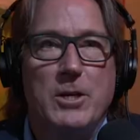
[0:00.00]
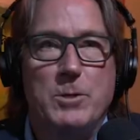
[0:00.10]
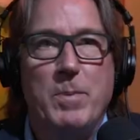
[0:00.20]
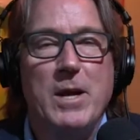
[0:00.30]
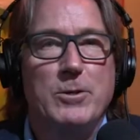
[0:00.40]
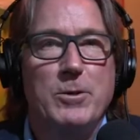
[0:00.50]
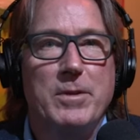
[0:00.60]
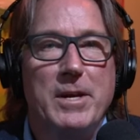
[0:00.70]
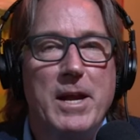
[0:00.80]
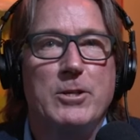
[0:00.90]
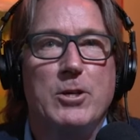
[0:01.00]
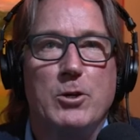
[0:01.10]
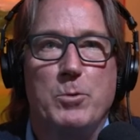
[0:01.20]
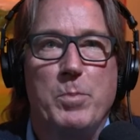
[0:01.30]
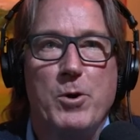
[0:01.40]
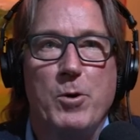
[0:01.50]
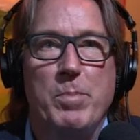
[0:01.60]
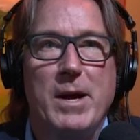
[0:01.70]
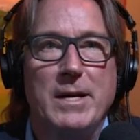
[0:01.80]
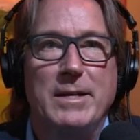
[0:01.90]
to sponsor the next Entrepreneur
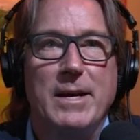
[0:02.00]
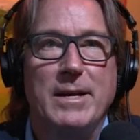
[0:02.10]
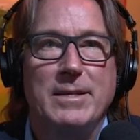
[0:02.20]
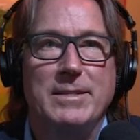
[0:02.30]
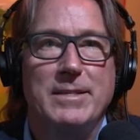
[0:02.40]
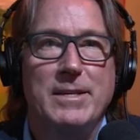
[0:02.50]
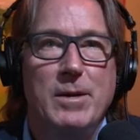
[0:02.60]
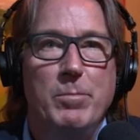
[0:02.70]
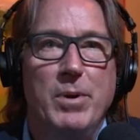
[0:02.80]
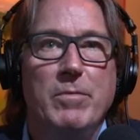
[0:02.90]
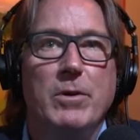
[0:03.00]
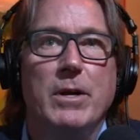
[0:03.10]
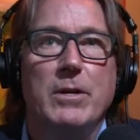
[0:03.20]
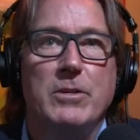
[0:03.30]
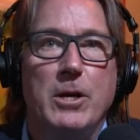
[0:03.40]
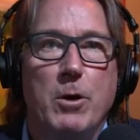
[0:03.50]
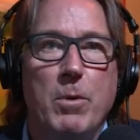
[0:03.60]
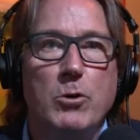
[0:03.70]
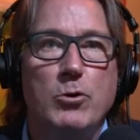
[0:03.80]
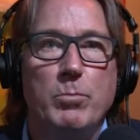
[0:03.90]
podcast. Pivotal is a
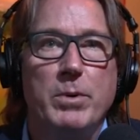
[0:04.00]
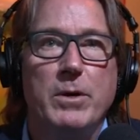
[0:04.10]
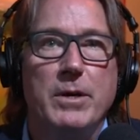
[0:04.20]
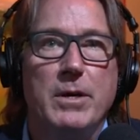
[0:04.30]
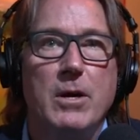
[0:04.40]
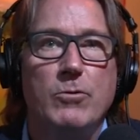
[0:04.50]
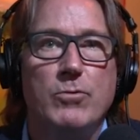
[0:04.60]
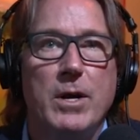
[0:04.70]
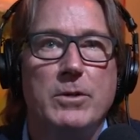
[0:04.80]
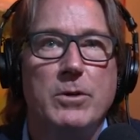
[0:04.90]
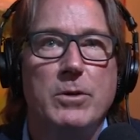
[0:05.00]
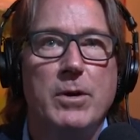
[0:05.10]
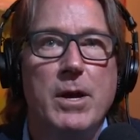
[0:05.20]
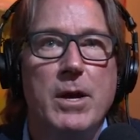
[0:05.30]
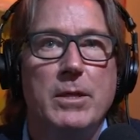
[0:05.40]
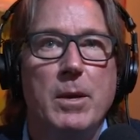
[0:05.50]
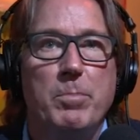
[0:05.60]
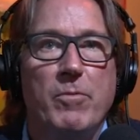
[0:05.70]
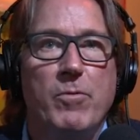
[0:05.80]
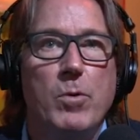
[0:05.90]
commercial building contractor that
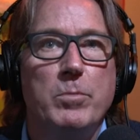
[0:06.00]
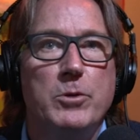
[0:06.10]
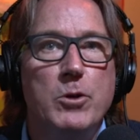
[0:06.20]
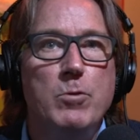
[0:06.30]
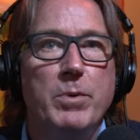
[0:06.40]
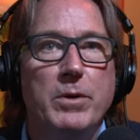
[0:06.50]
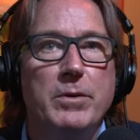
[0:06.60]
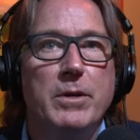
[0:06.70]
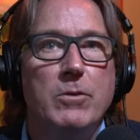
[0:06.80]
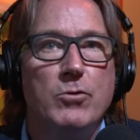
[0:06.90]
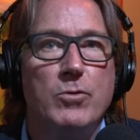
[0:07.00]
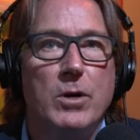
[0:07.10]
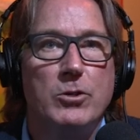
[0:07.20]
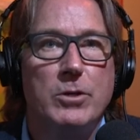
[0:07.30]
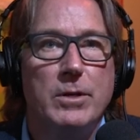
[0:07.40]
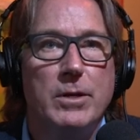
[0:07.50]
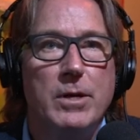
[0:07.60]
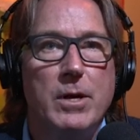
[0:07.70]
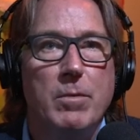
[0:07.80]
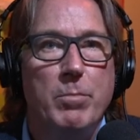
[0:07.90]
performs new building construction,
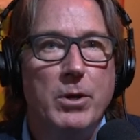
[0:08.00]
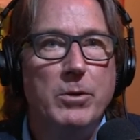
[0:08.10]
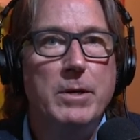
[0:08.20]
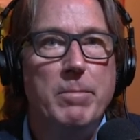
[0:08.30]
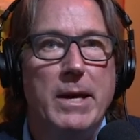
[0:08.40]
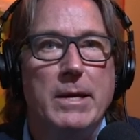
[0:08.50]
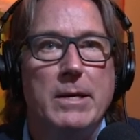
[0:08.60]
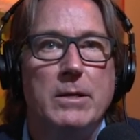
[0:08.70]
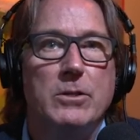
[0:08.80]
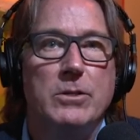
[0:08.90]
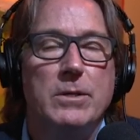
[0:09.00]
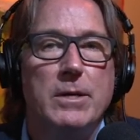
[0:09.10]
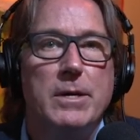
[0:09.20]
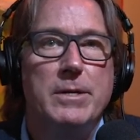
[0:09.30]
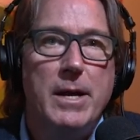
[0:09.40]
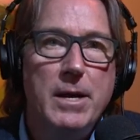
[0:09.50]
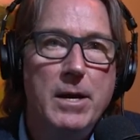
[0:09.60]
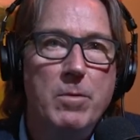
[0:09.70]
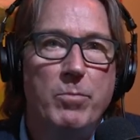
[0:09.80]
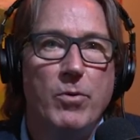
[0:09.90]
building maintenance, tenant
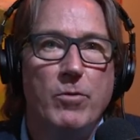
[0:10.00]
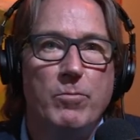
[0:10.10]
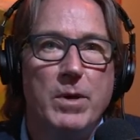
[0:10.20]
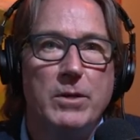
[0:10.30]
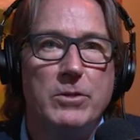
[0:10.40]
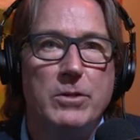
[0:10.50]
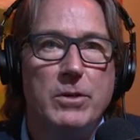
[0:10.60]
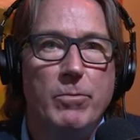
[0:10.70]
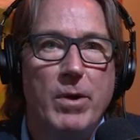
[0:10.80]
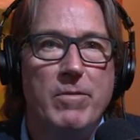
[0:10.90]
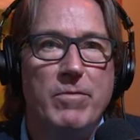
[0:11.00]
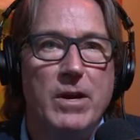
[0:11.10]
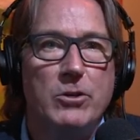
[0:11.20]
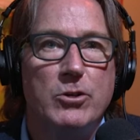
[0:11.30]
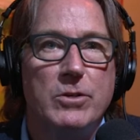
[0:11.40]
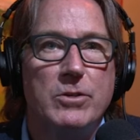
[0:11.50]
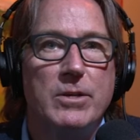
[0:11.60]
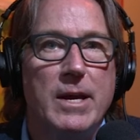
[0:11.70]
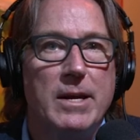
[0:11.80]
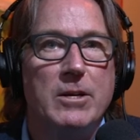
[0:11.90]
improvements, renovations,
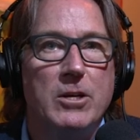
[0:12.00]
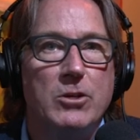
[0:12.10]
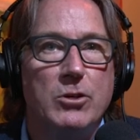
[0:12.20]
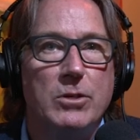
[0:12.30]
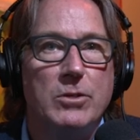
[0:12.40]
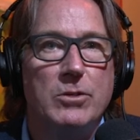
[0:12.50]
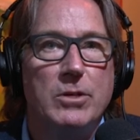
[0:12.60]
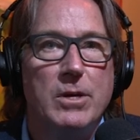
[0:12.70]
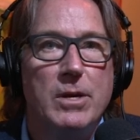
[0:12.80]
and additions.